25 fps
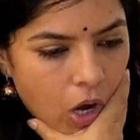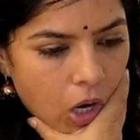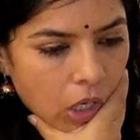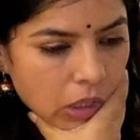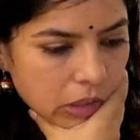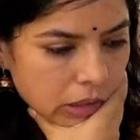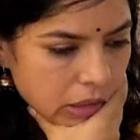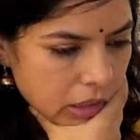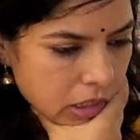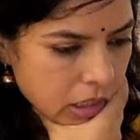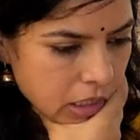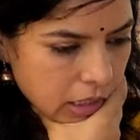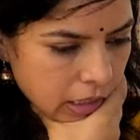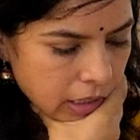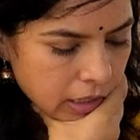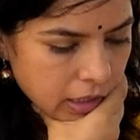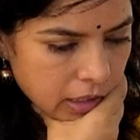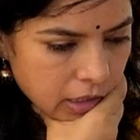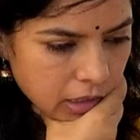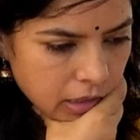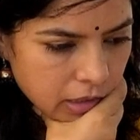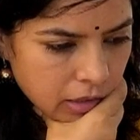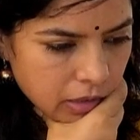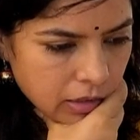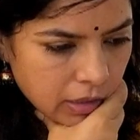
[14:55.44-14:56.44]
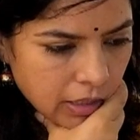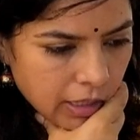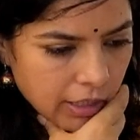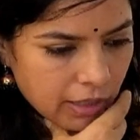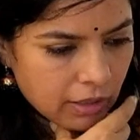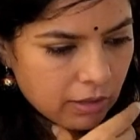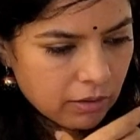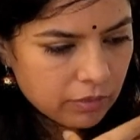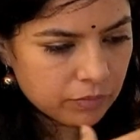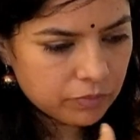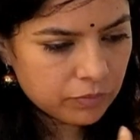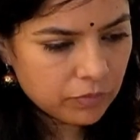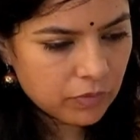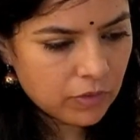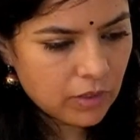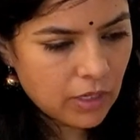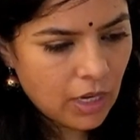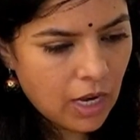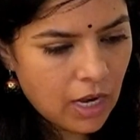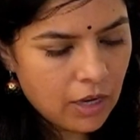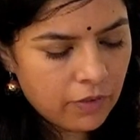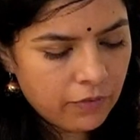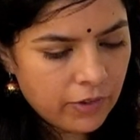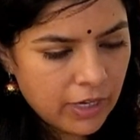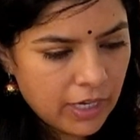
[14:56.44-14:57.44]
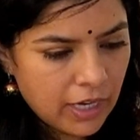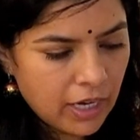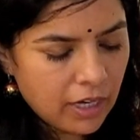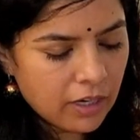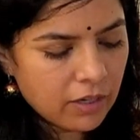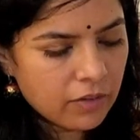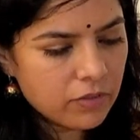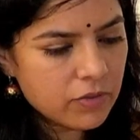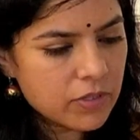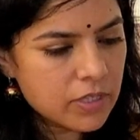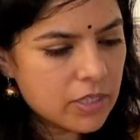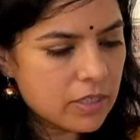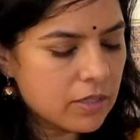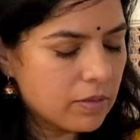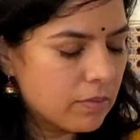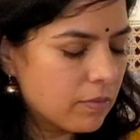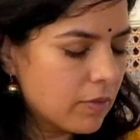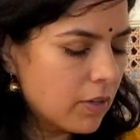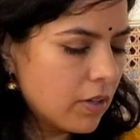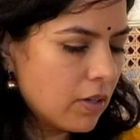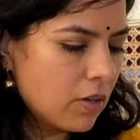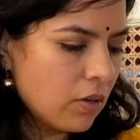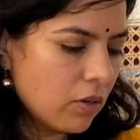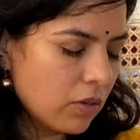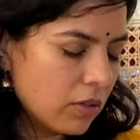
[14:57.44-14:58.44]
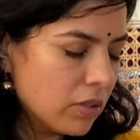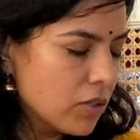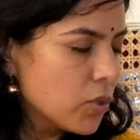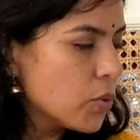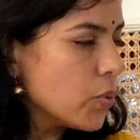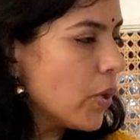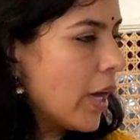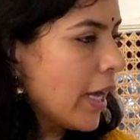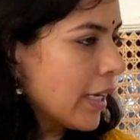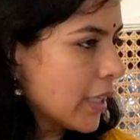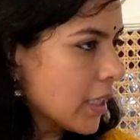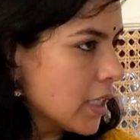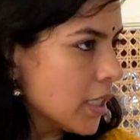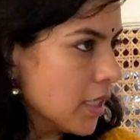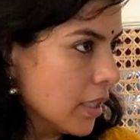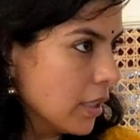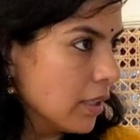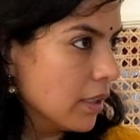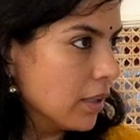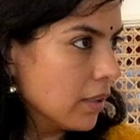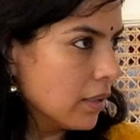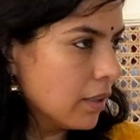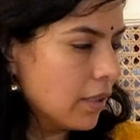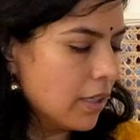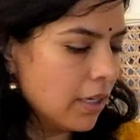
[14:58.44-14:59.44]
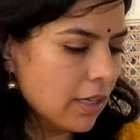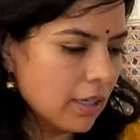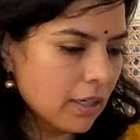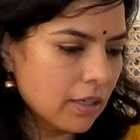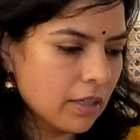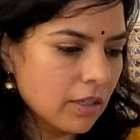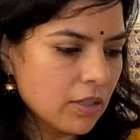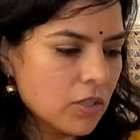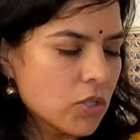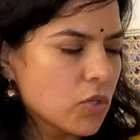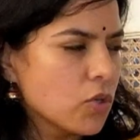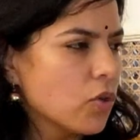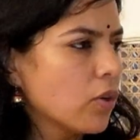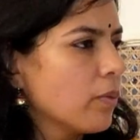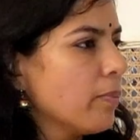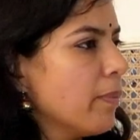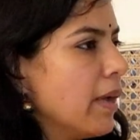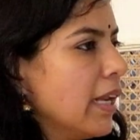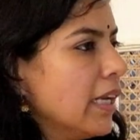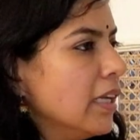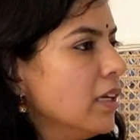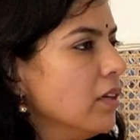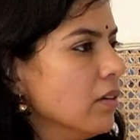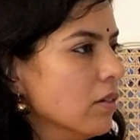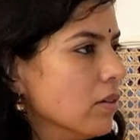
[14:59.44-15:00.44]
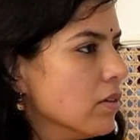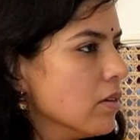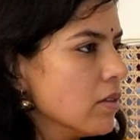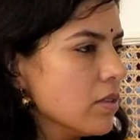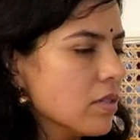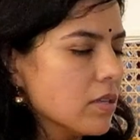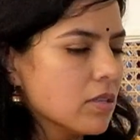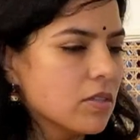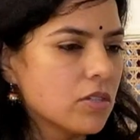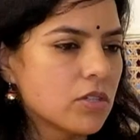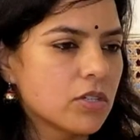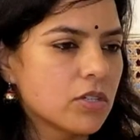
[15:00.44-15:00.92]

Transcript: honestly like when I got into acting. Like it's not many years. It's